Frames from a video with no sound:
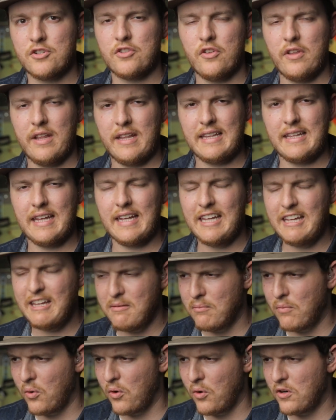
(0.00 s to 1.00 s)
so that they
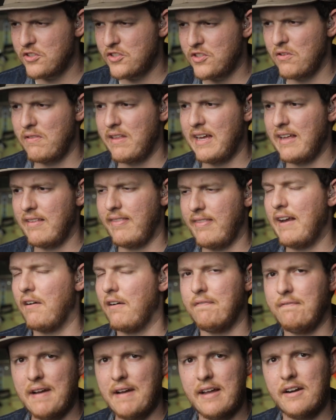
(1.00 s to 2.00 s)
eat more, so that they
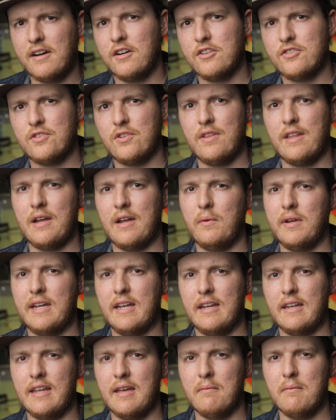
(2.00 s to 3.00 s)
are fatter, so that we
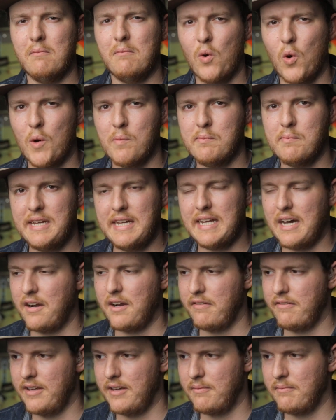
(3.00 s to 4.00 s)
can get more meat out
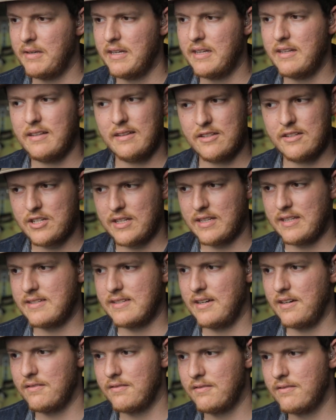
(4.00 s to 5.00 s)
of them. Check this
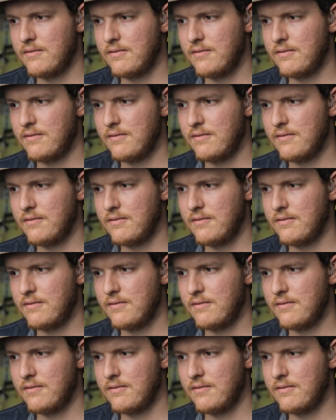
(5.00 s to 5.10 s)
out.